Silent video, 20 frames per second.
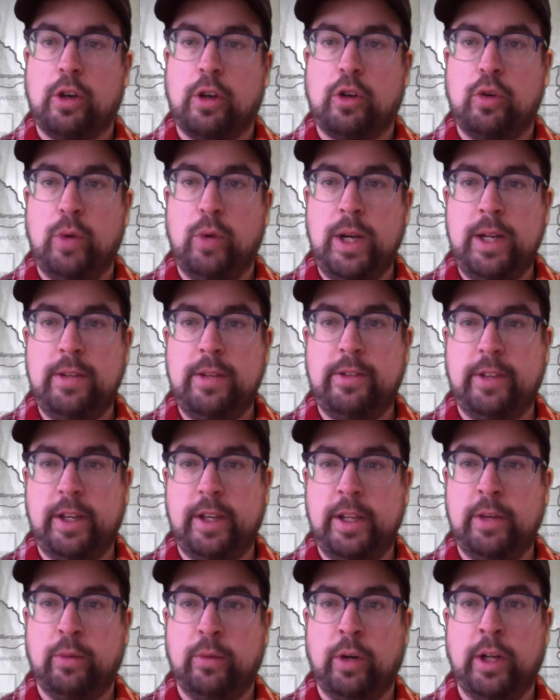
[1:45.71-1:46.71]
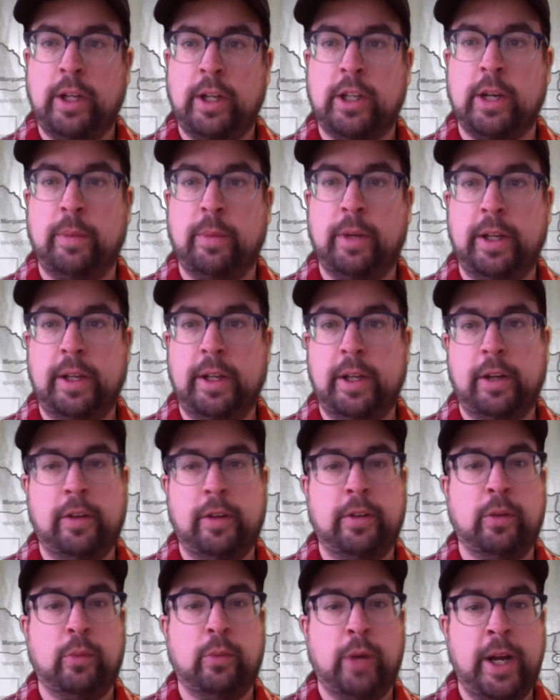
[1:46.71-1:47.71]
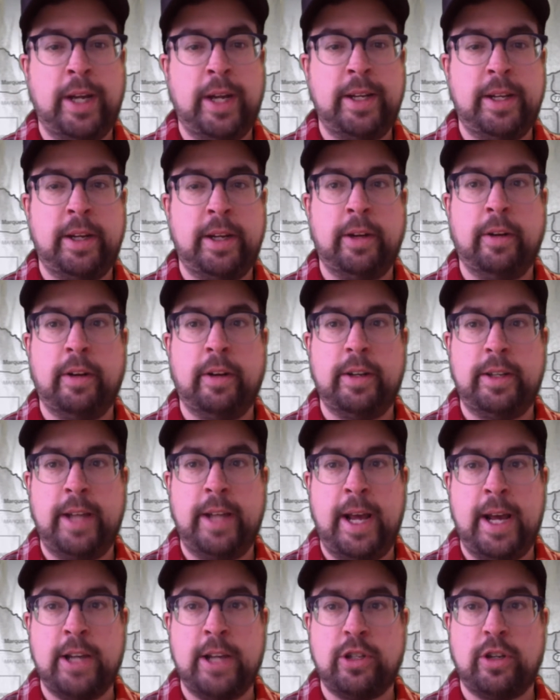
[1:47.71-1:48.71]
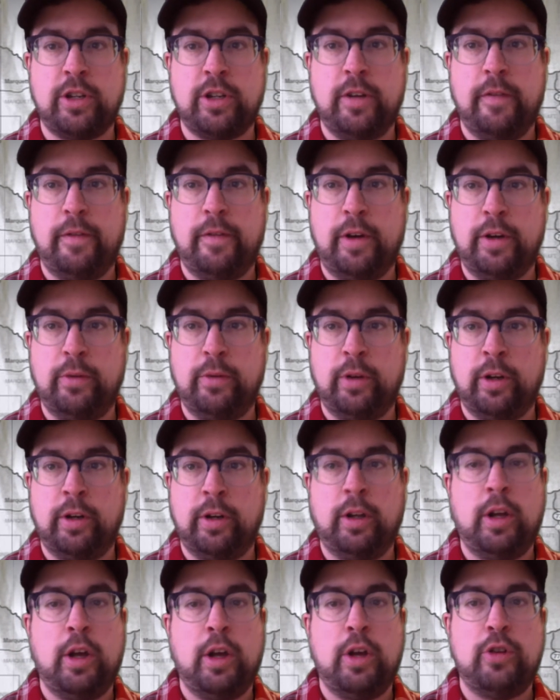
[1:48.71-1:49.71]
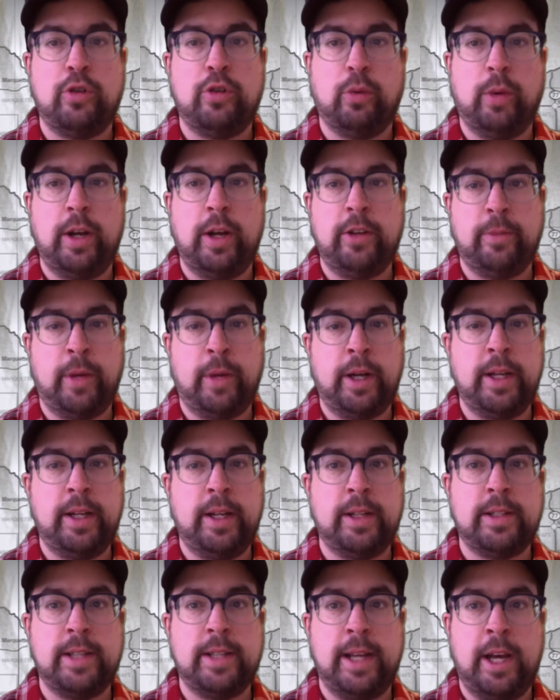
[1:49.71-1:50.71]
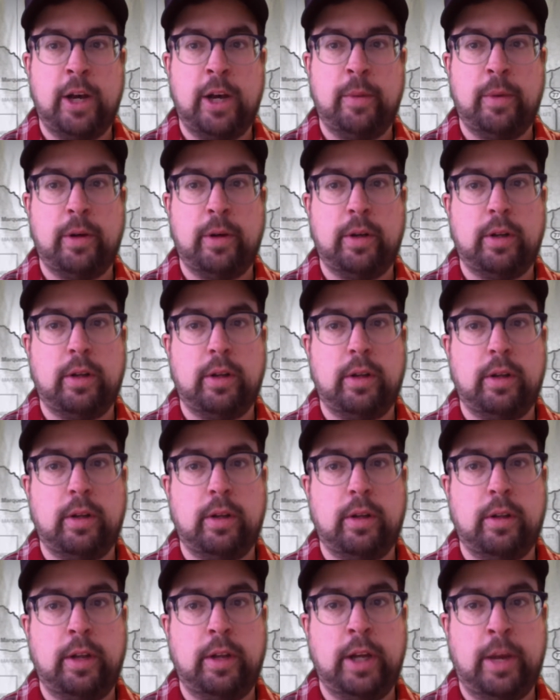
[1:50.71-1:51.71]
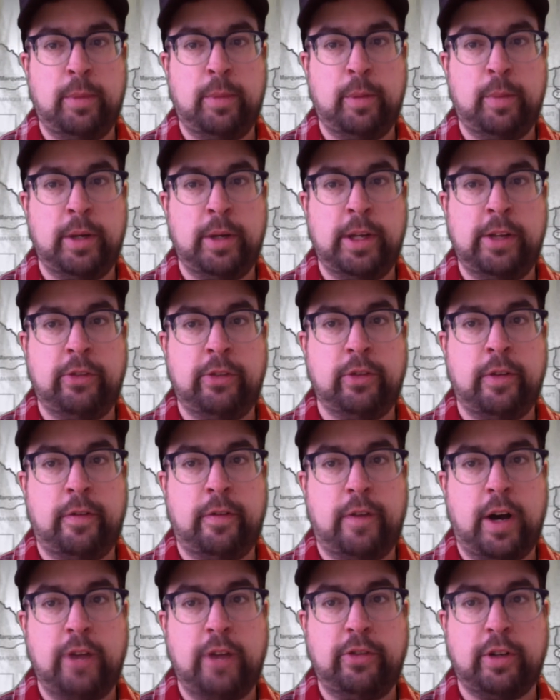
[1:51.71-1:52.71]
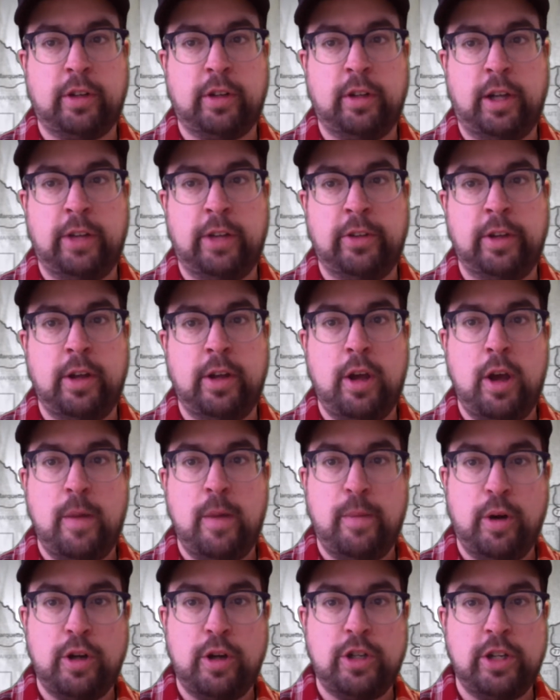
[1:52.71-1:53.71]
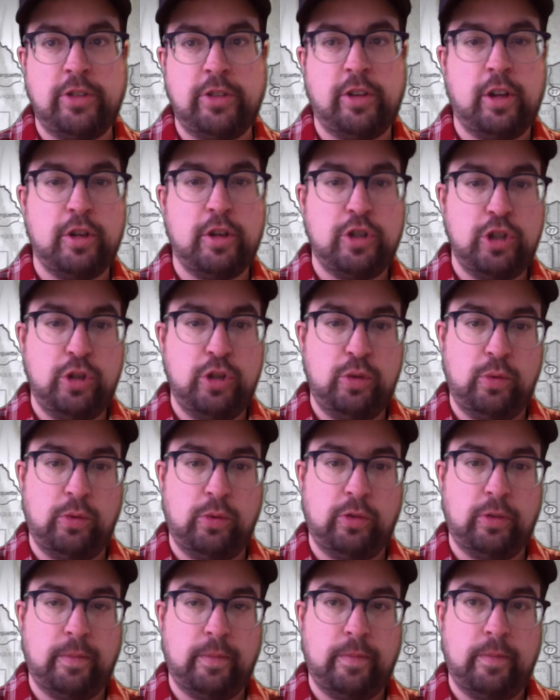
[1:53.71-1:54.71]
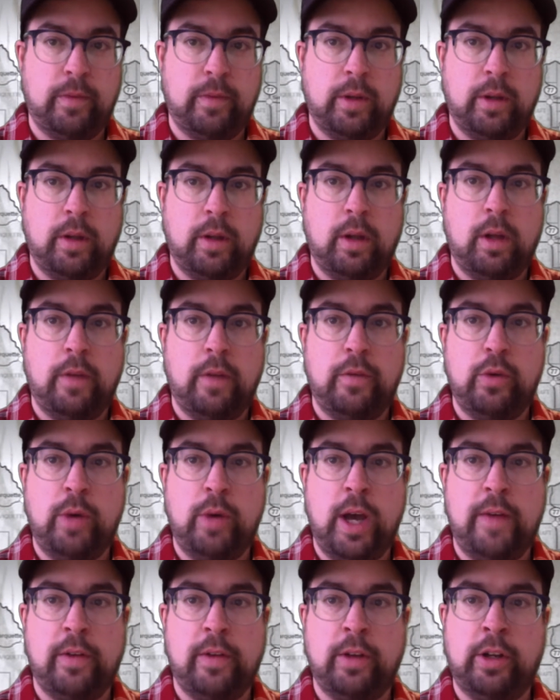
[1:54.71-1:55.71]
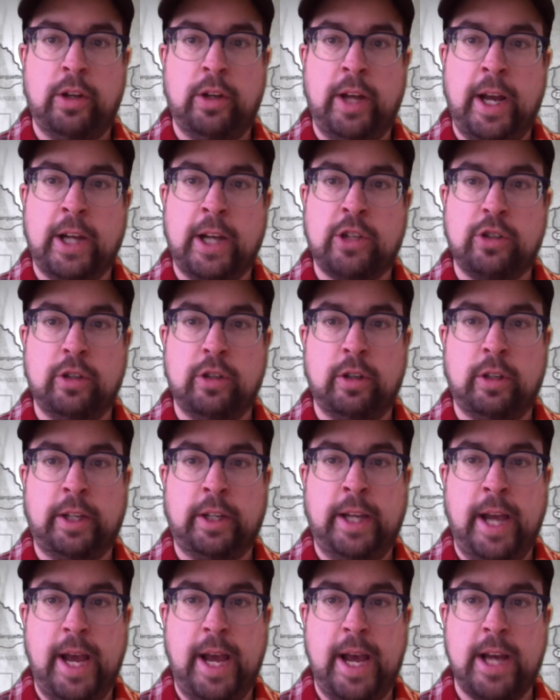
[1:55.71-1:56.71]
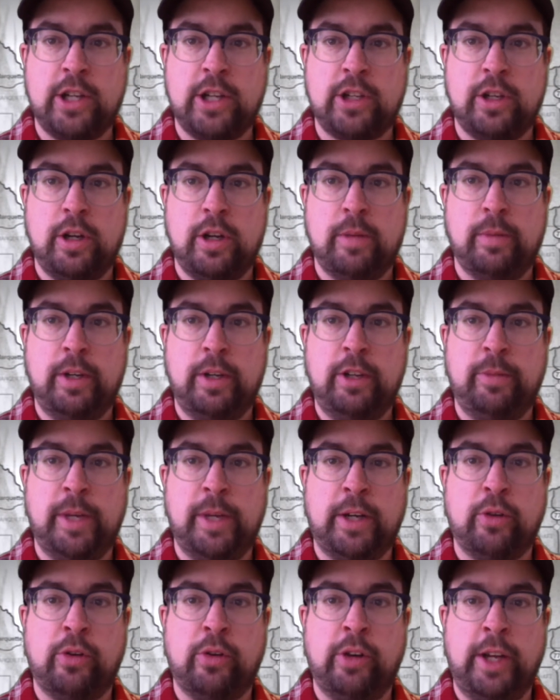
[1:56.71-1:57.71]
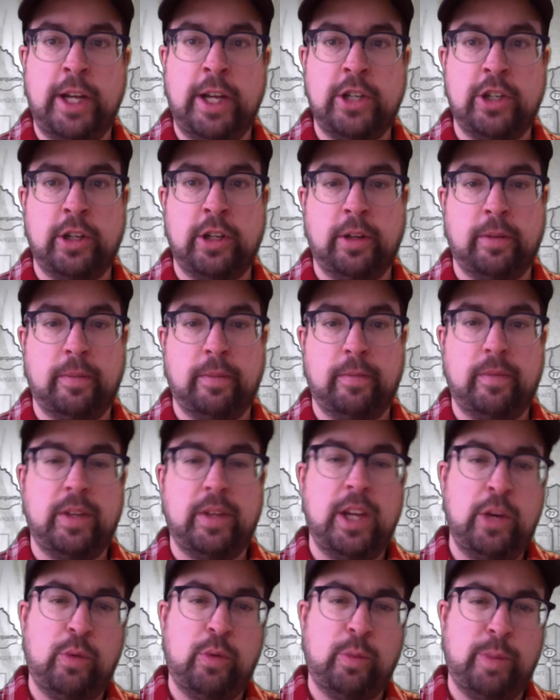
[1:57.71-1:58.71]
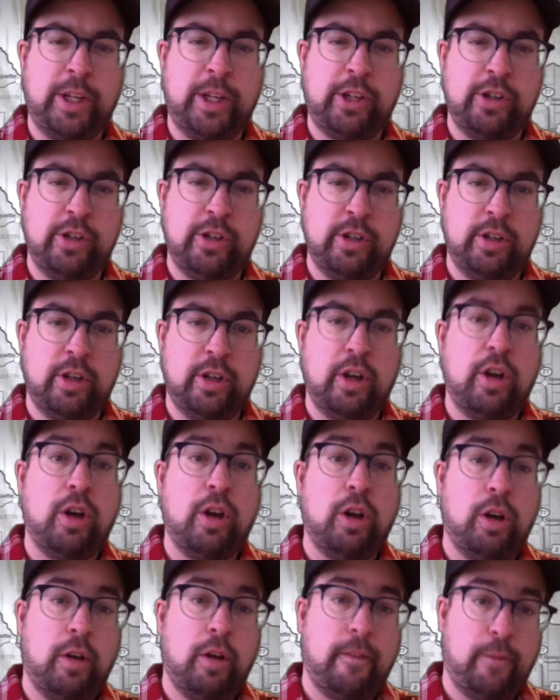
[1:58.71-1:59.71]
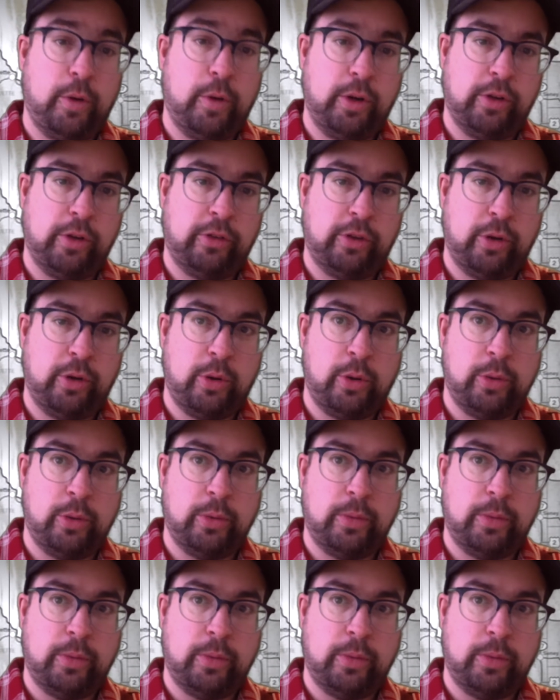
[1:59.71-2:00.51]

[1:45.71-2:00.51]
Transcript: Queen City Running Company held a reindeer dash fun run to raise money to help the Upper Peninsula Foster Closet purchase shoes. If you have a little extra cash, please make a donation. It will be good for your soul.